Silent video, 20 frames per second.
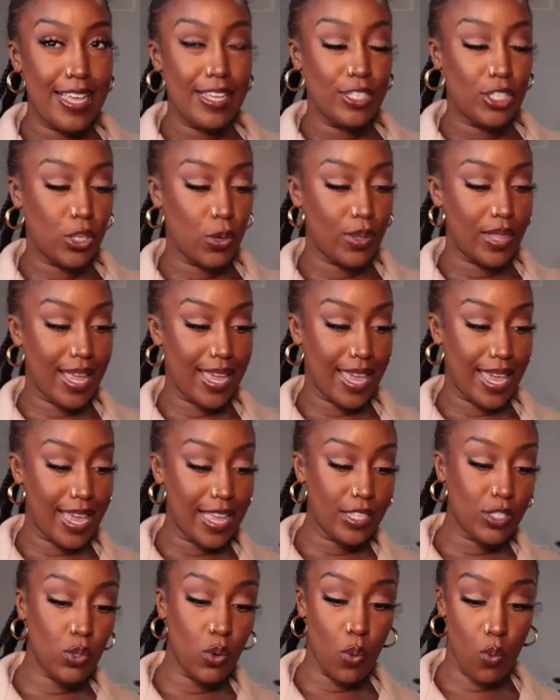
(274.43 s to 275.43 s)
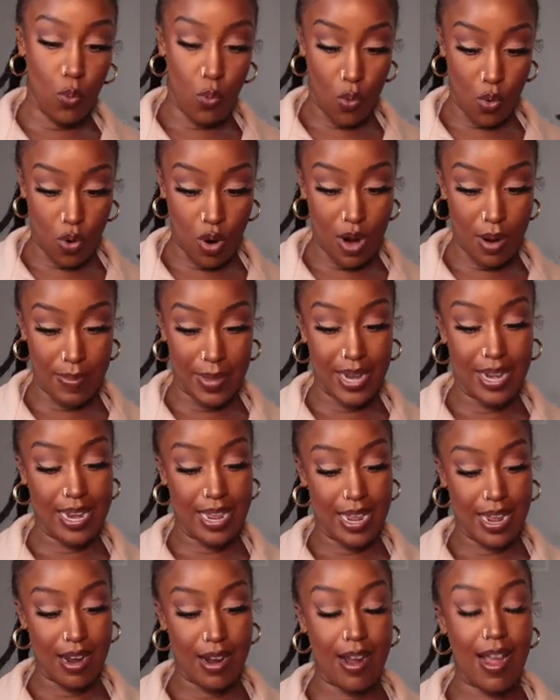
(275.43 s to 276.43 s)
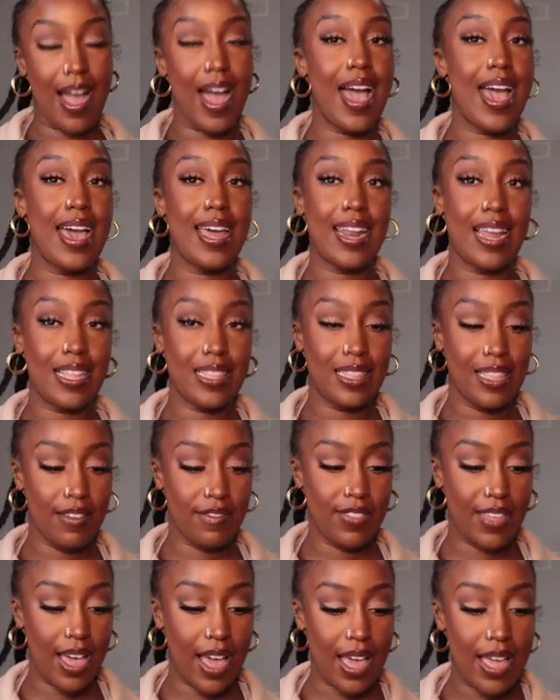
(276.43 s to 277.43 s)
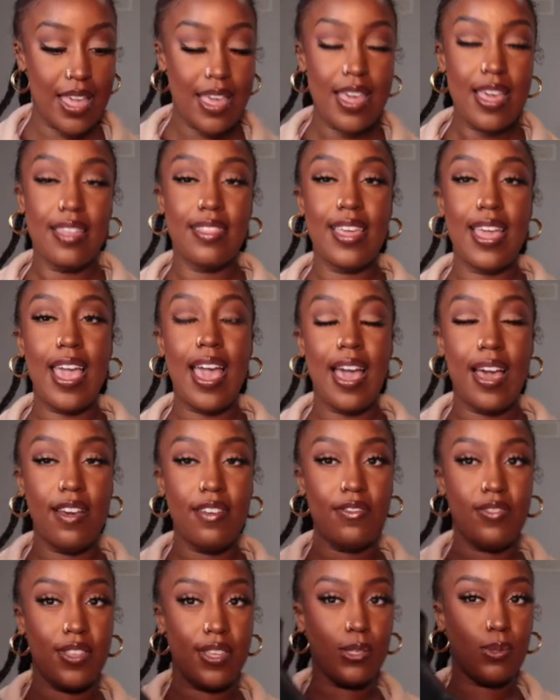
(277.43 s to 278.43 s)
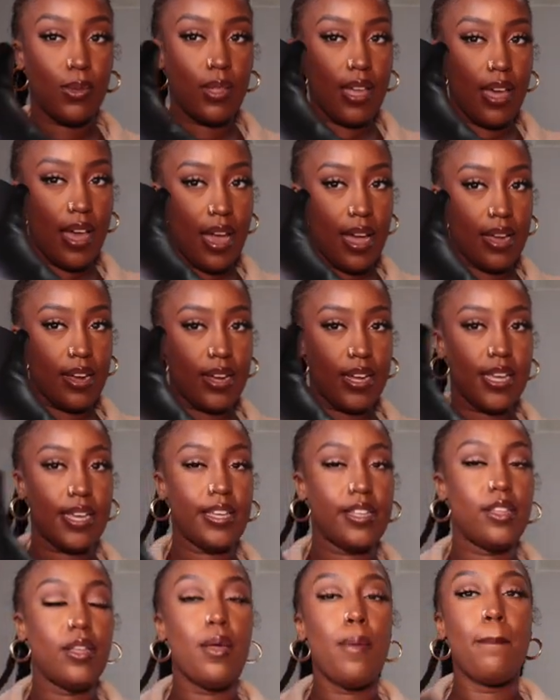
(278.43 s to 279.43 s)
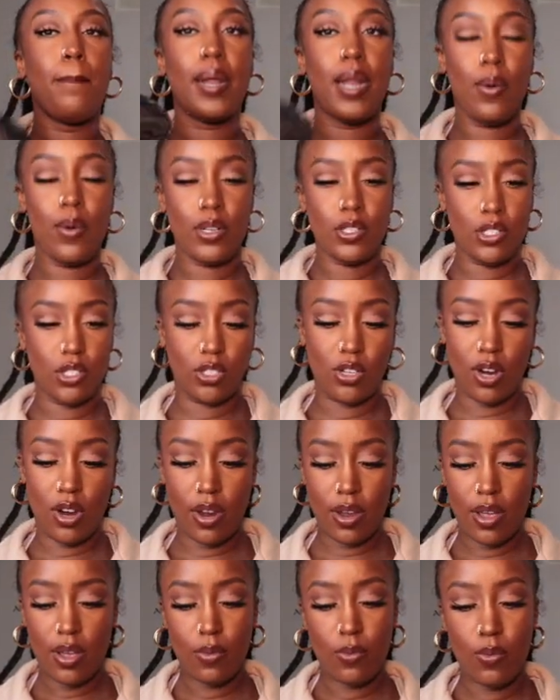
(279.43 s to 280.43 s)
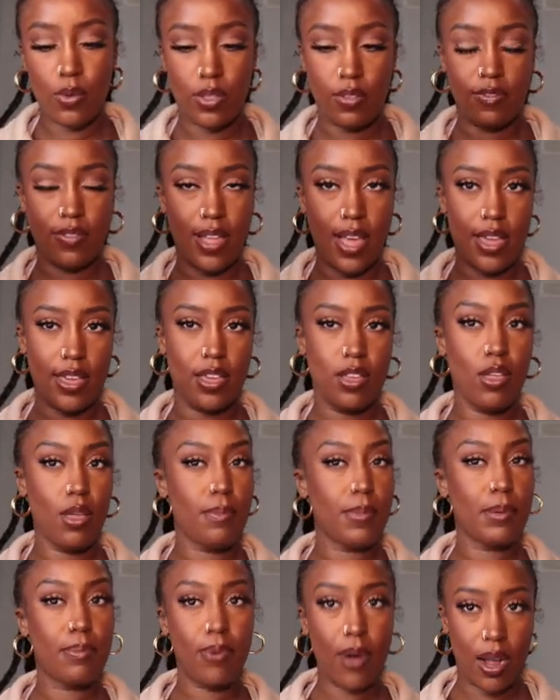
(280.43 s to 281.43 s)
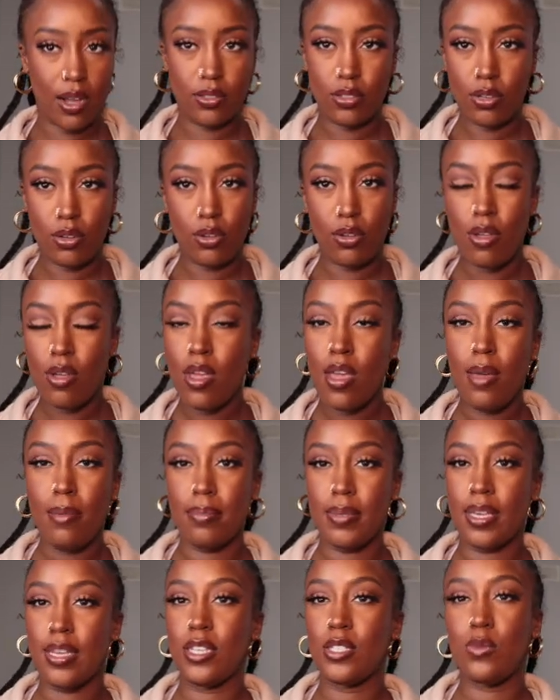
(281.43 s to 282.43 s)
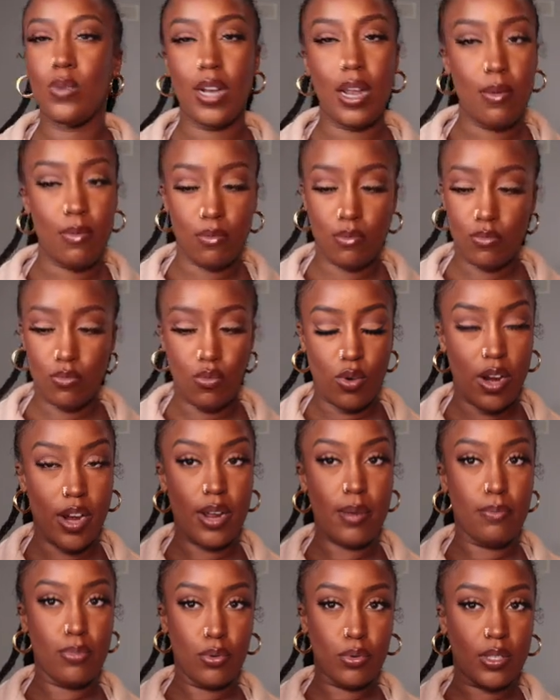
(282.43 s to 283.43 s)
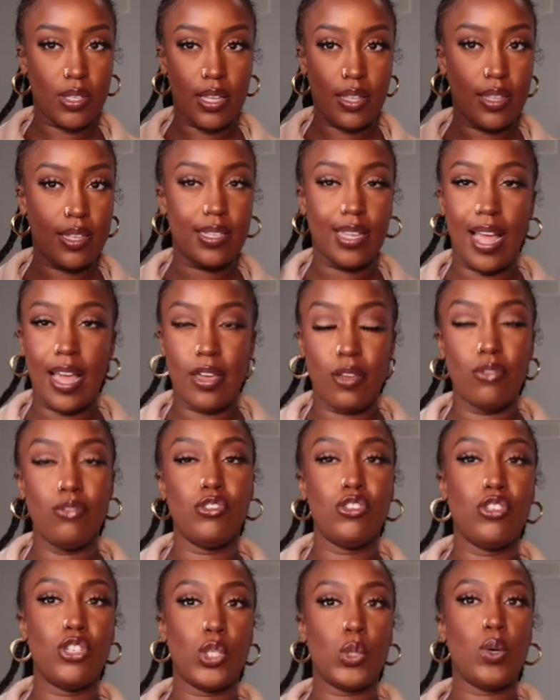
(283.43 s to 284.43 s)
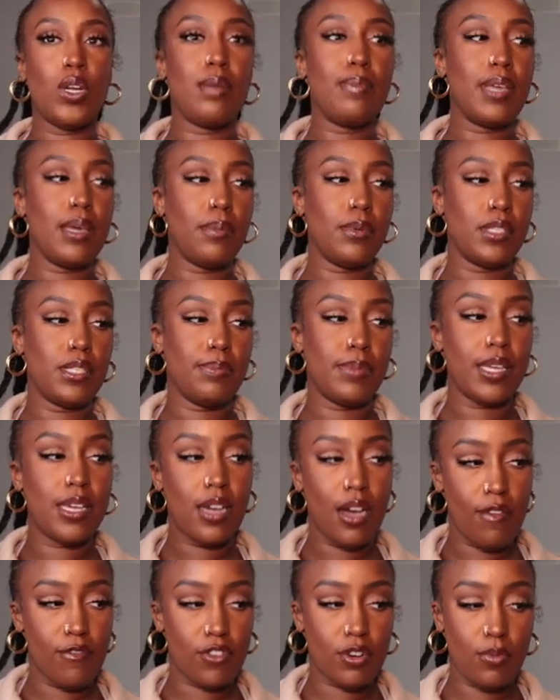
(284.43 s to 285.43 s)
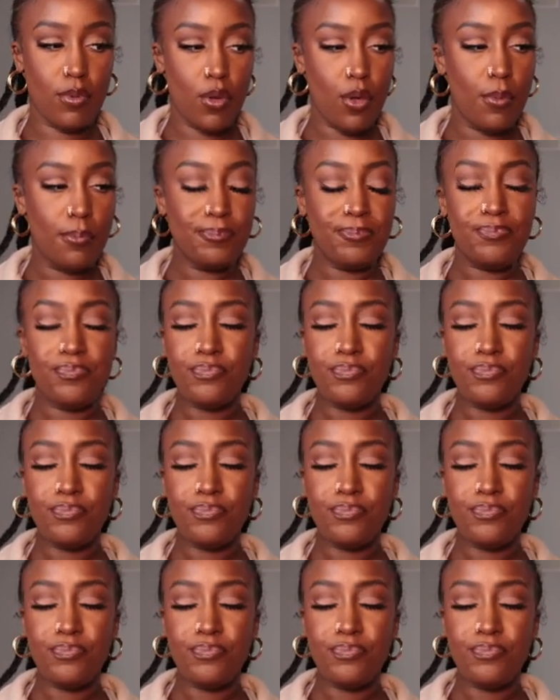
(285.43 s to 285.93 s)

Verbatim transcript: So like it's warm in here and I love that. They have these with a higher heel, but I wanted to start with a flat heel and be practical because when I'm wearing boots like this, I usually just want to be able to be comfortable.